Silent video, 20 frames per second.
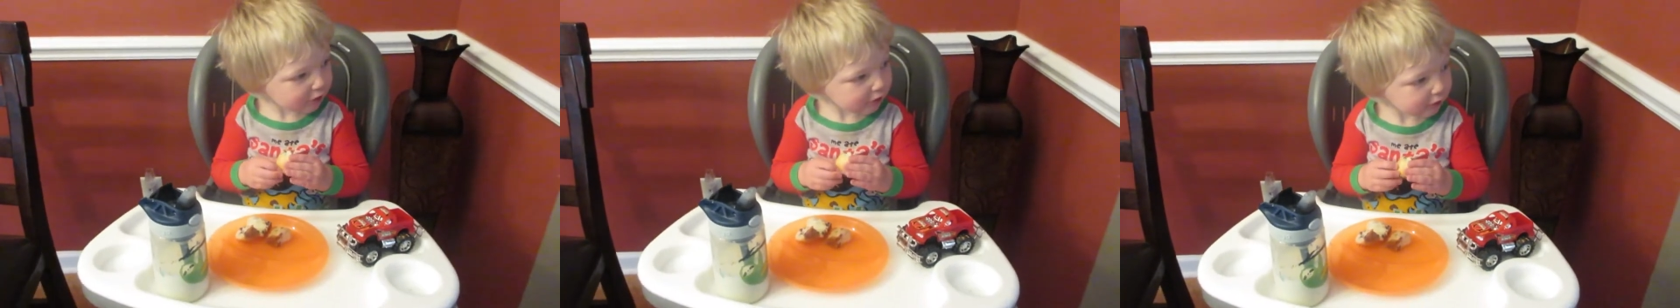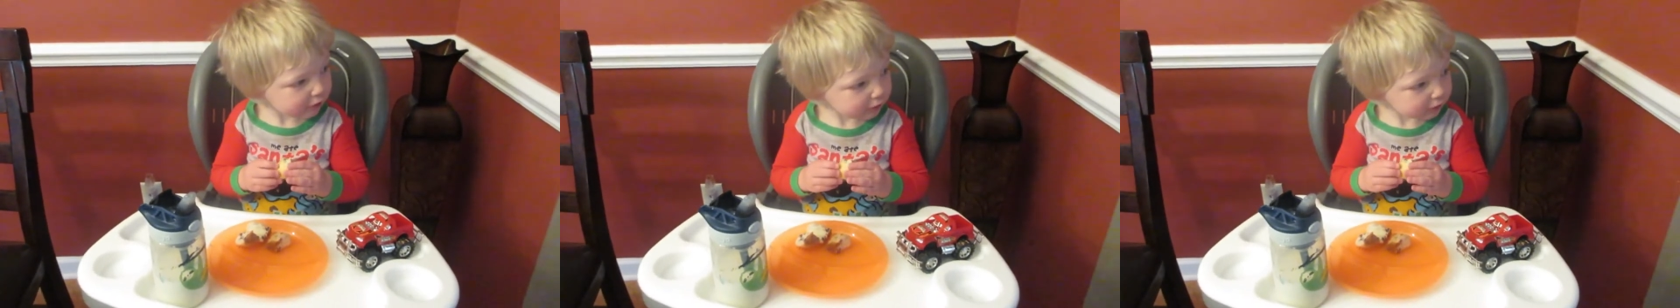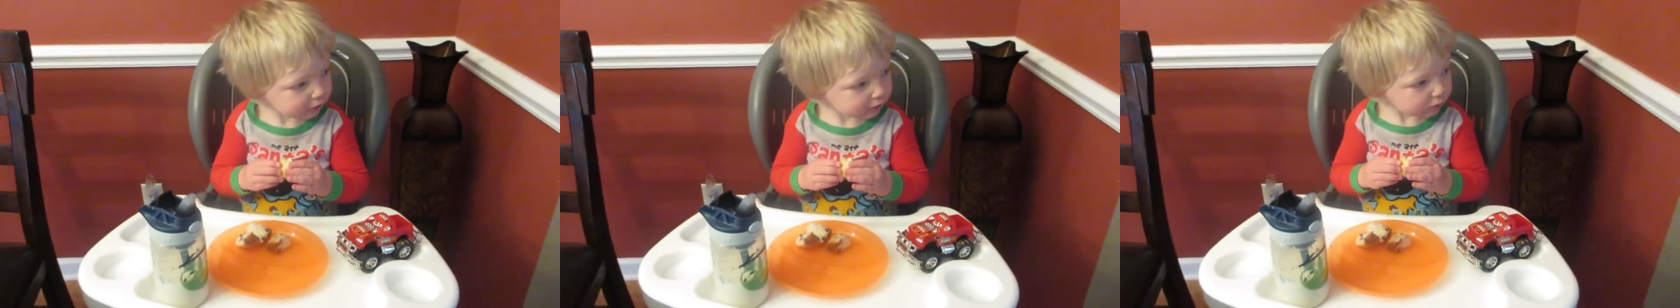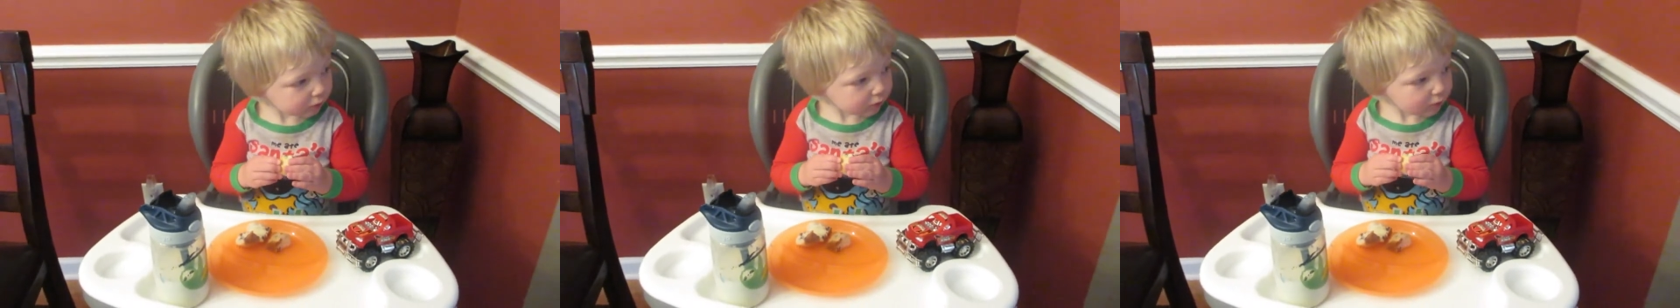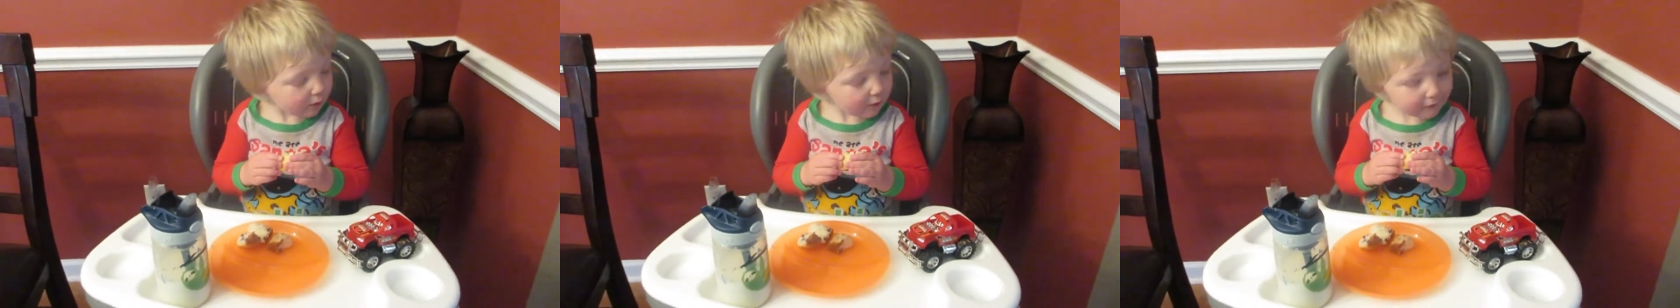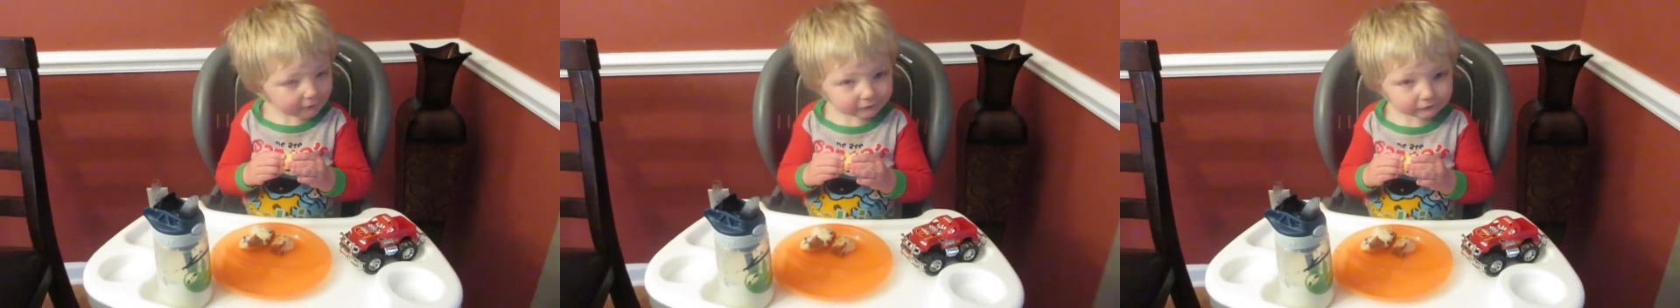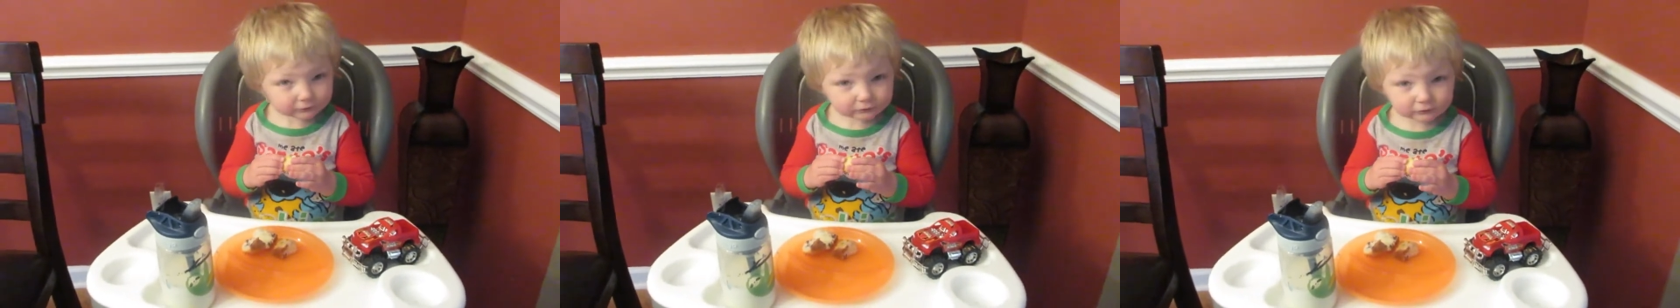How is it,
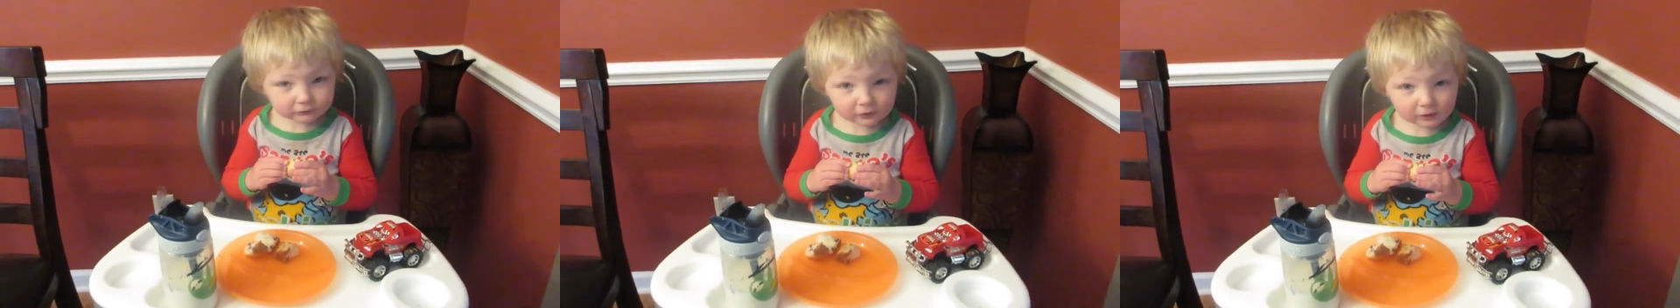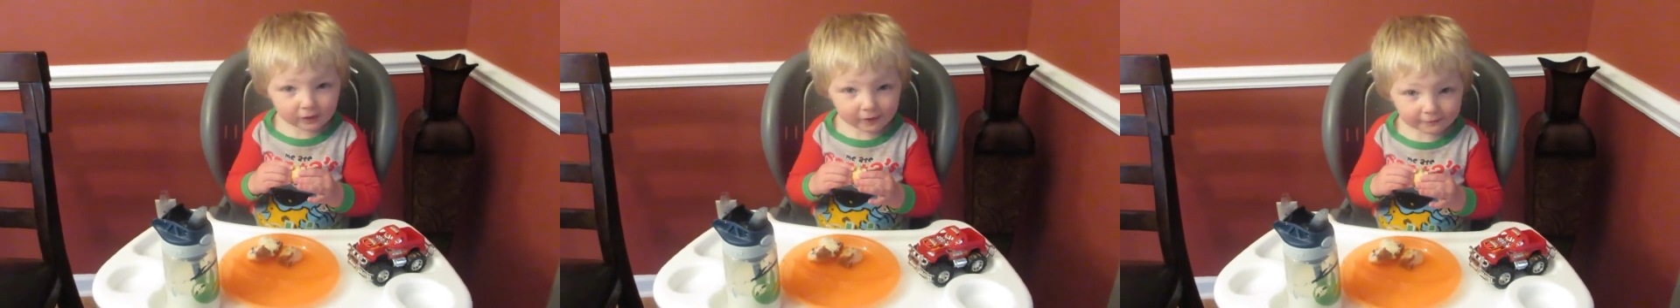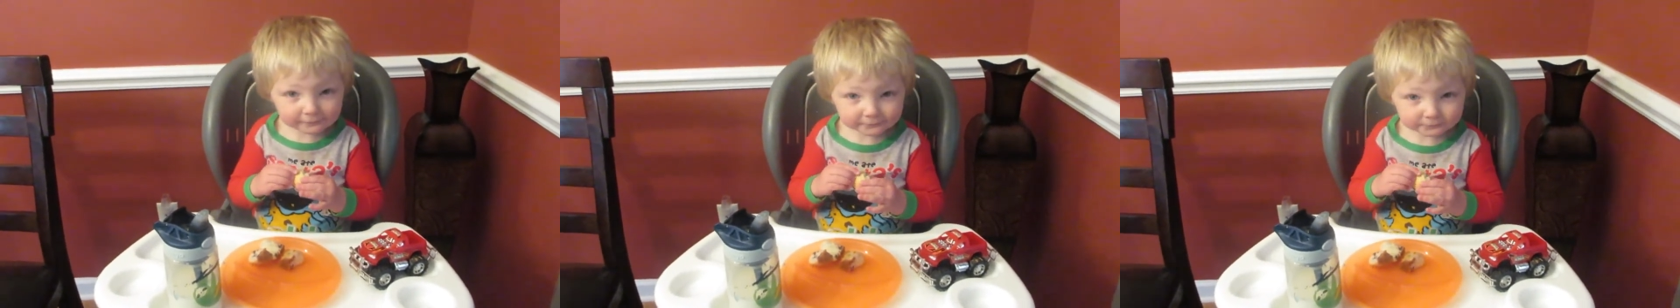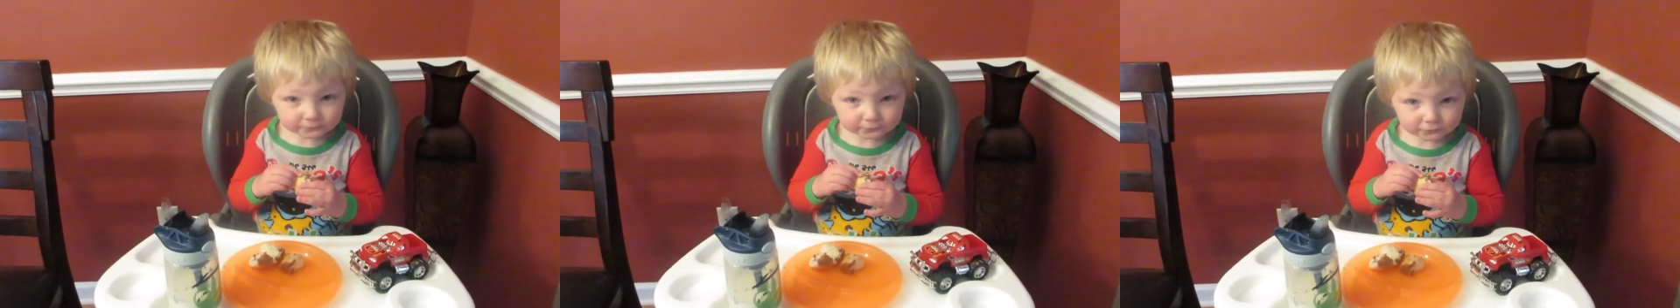buddy? Is it